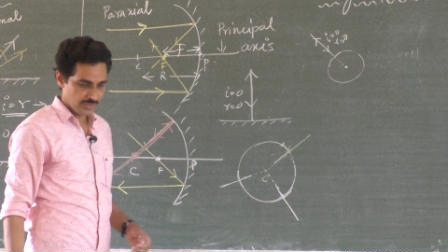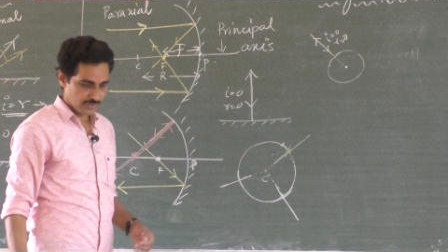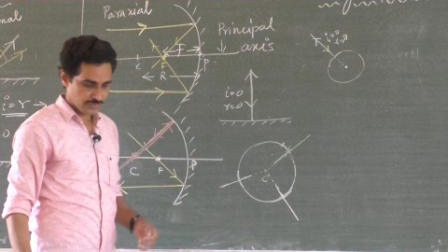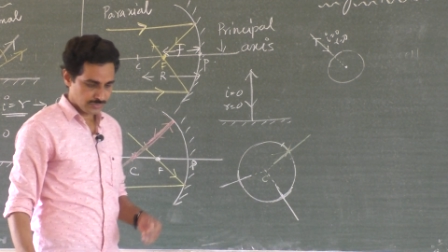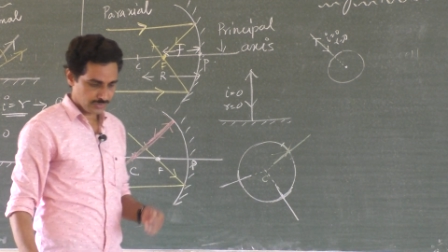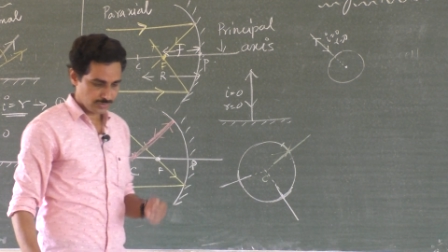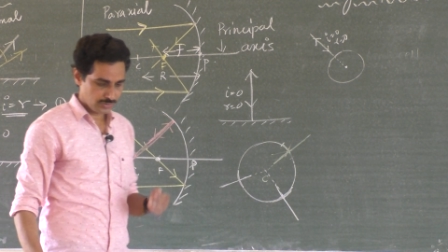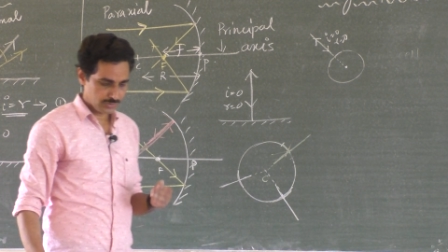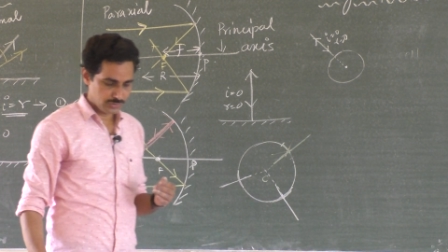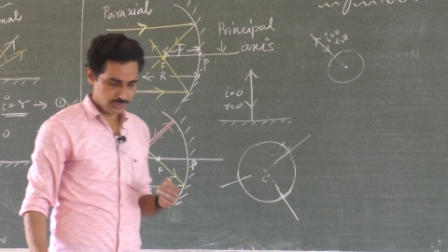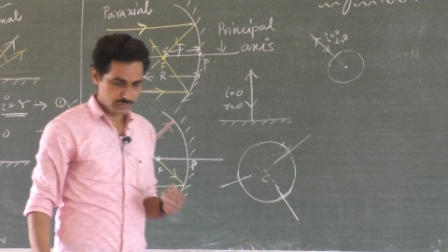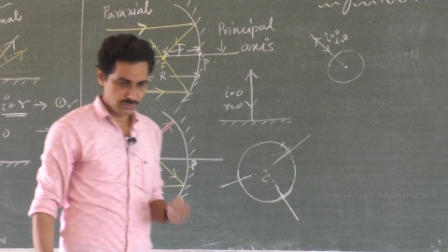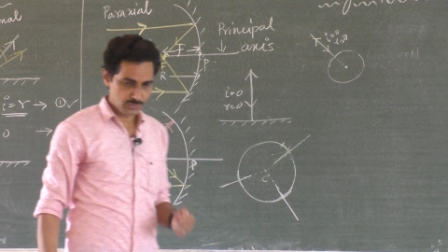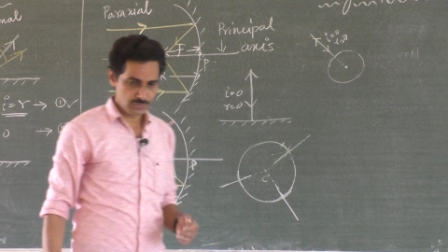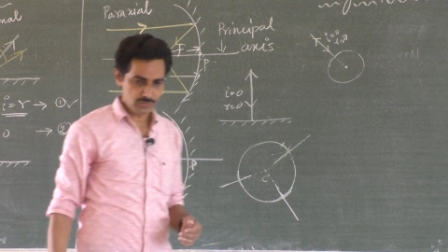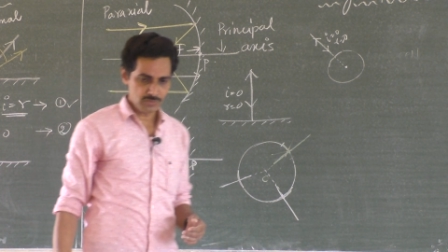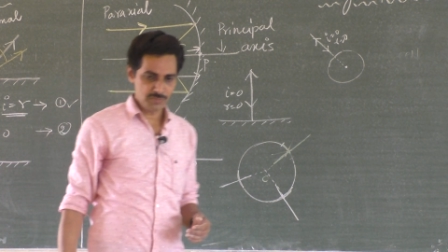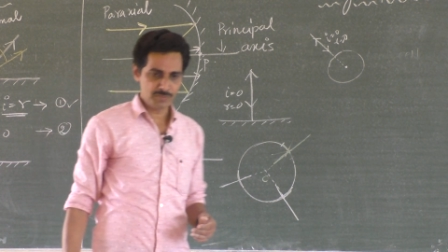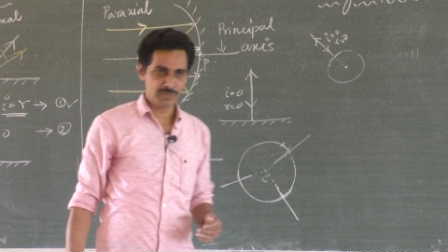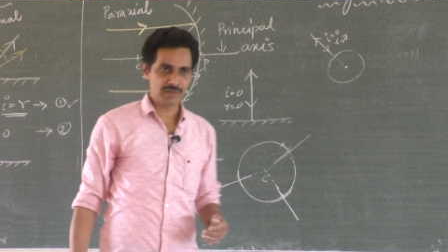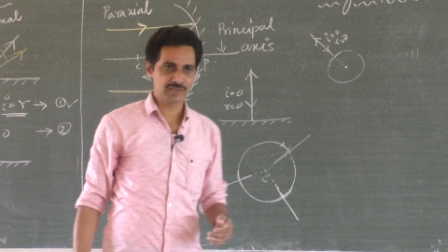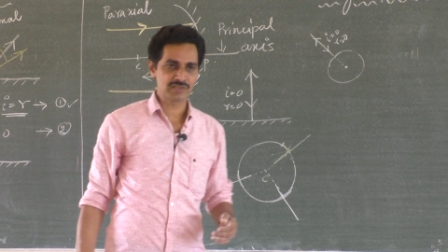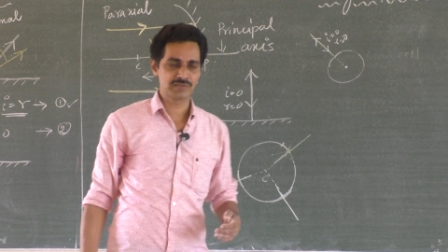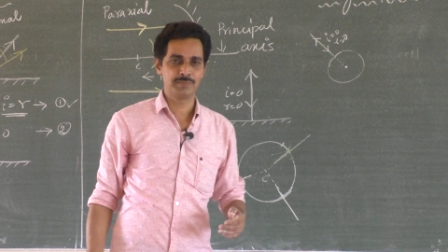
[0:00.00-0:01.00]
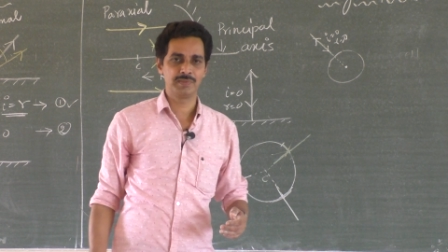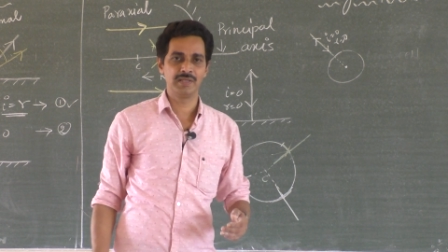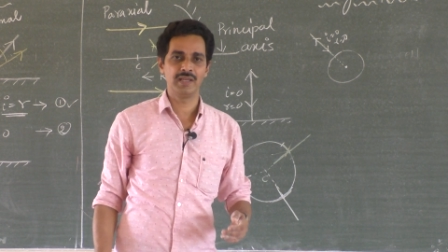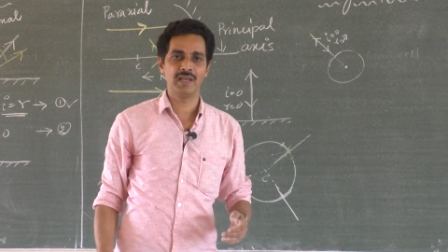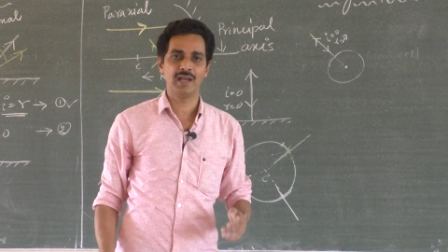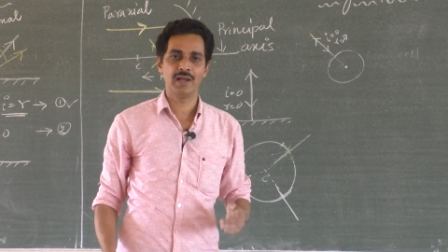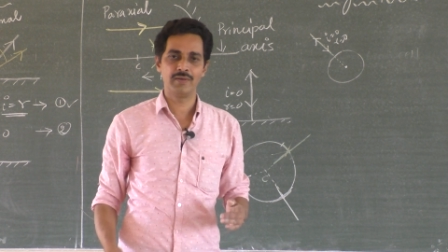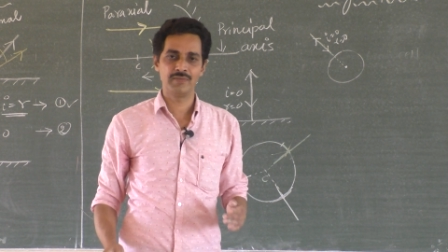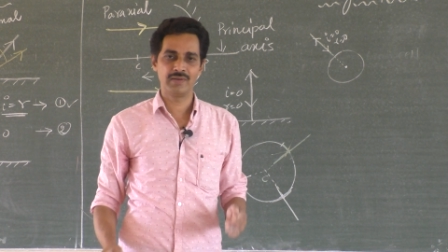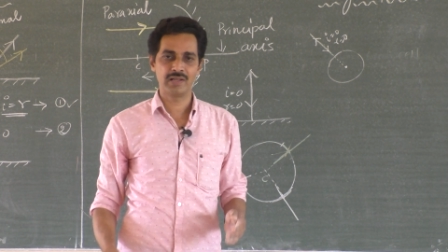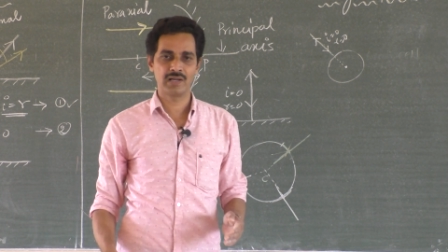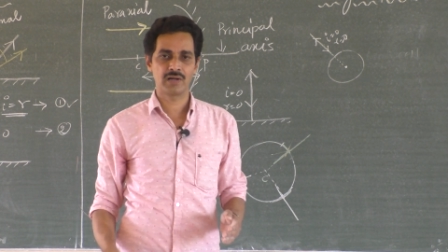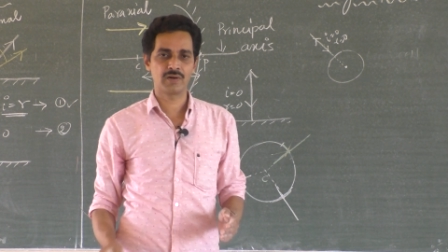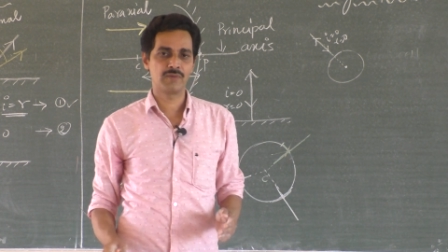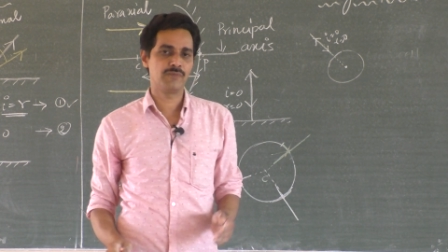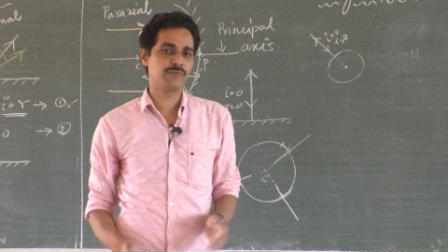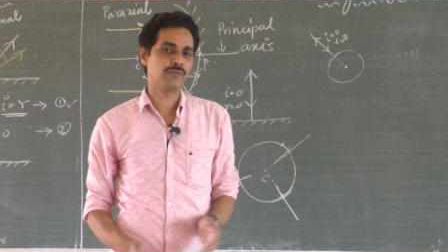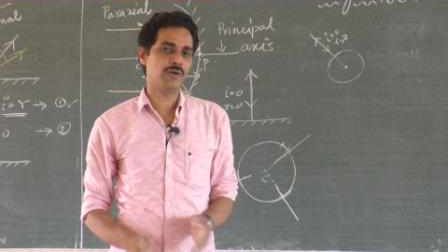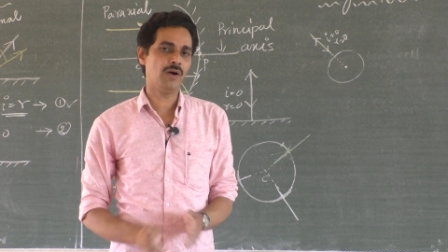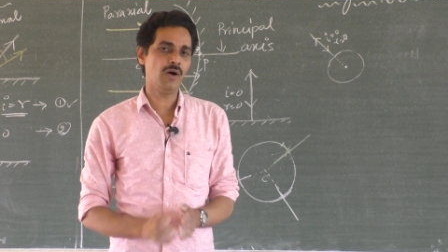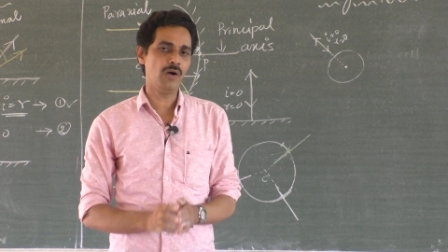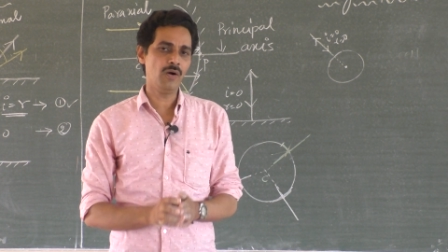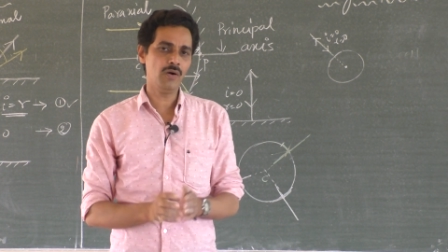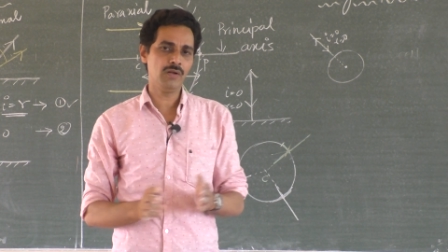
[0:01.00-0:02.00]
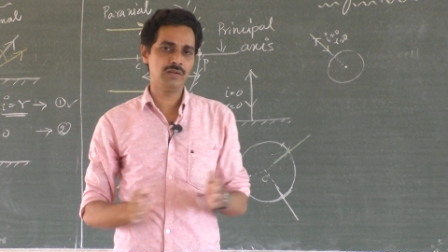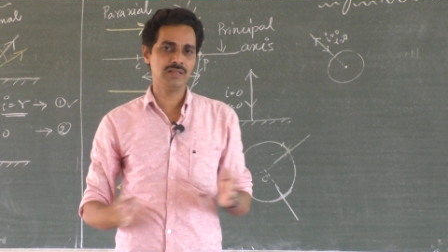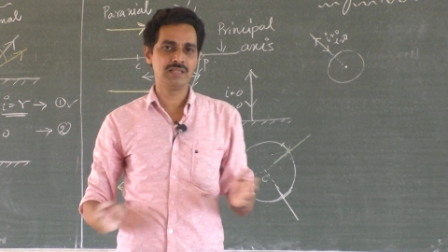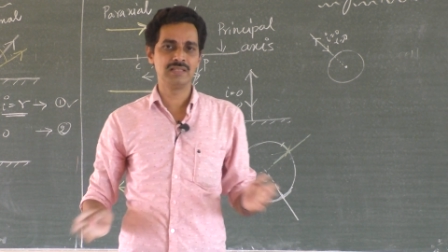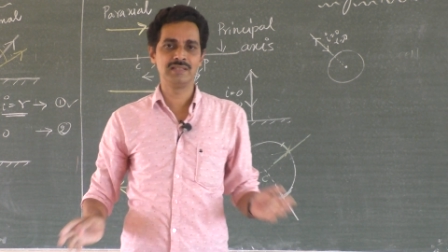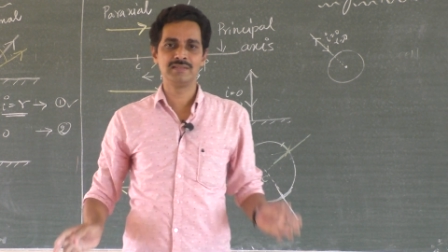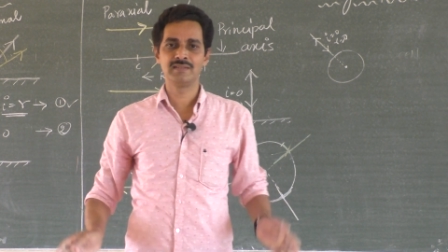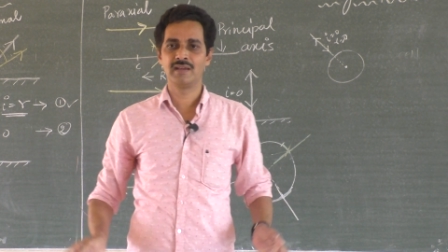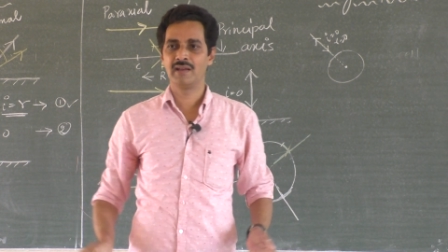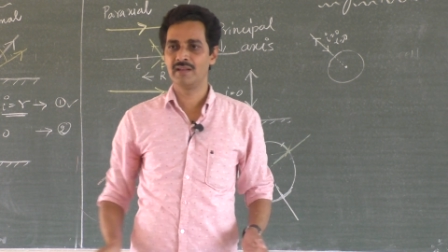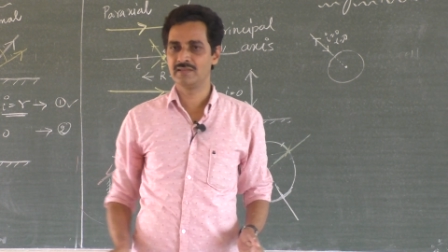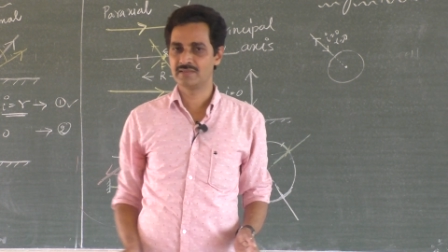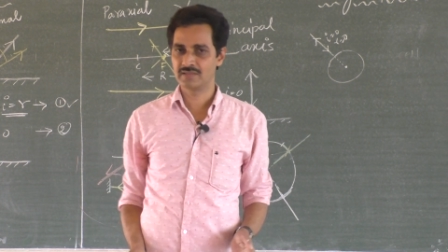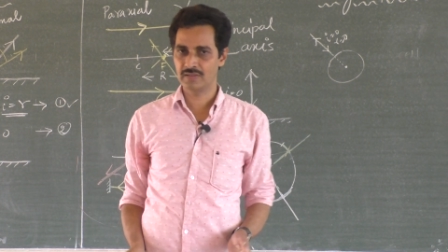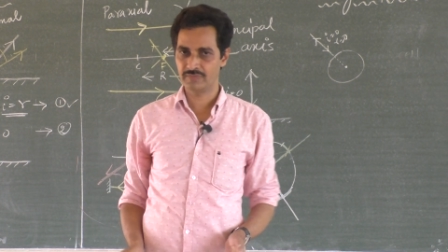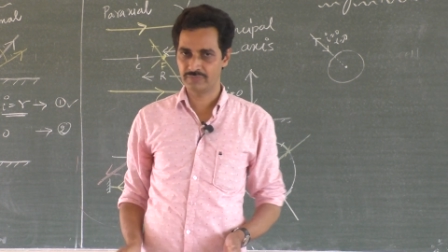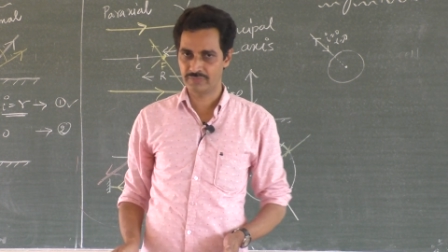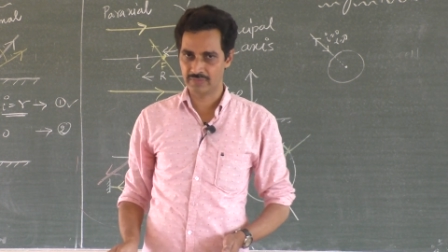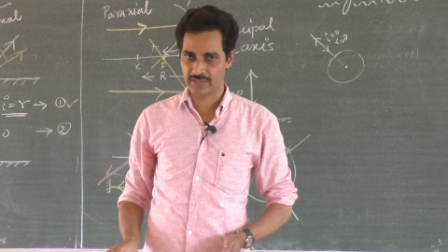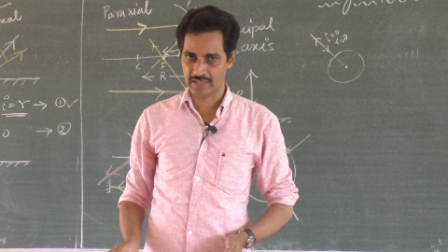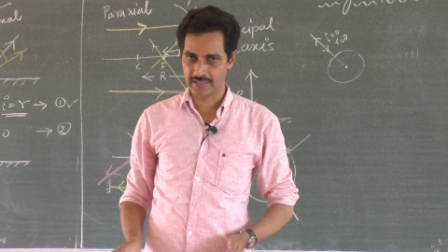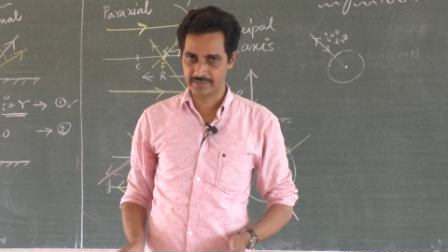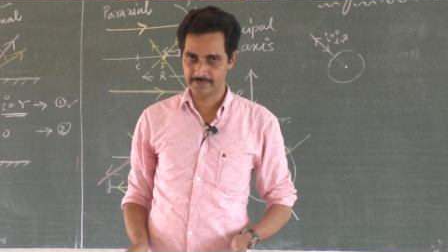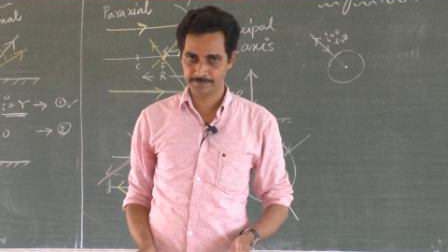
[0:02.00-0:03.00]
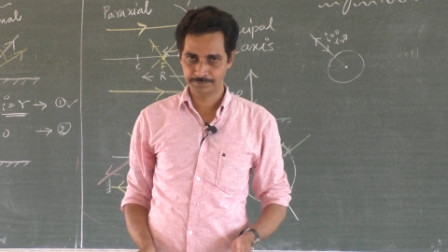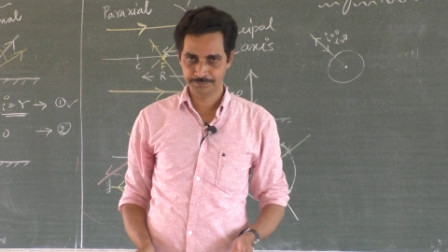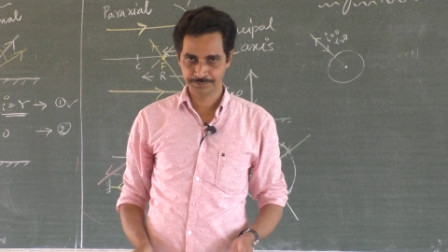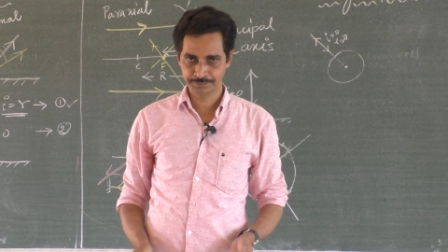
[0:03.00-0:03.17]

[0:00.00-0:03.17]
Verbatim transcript: So you must be aware of all these rays of light.